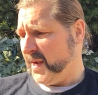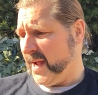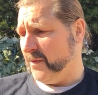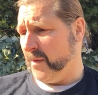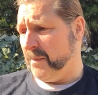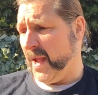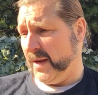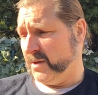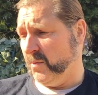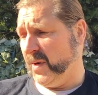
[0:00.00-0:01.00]
kind of a paint.
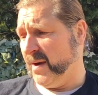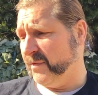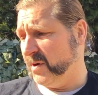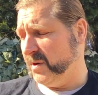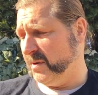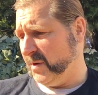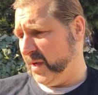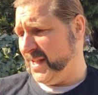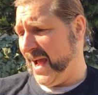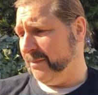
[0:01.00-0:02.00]
So whenever
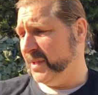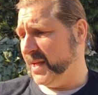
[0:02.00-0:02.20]
adapting